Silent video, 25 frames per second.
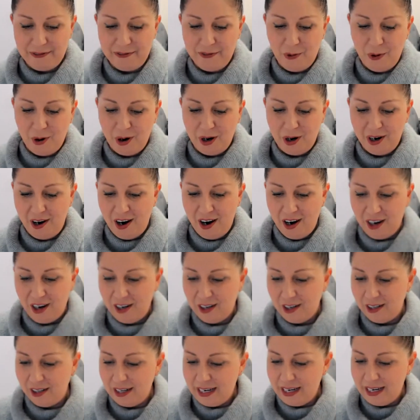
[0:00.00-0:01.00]
for
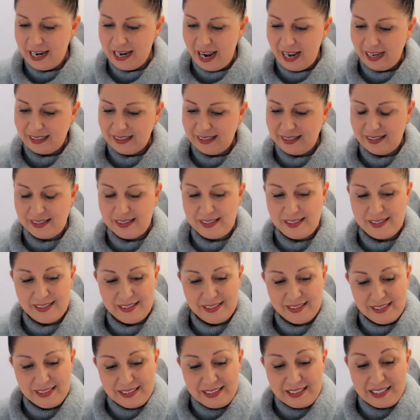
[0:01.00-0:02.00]
our next
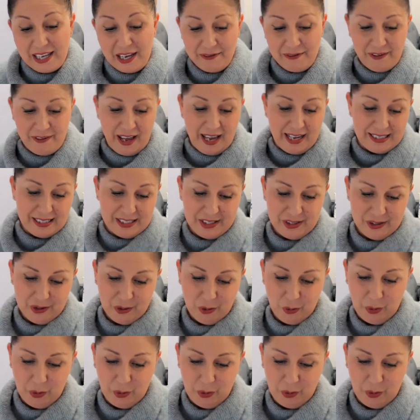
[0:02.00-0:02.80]
event,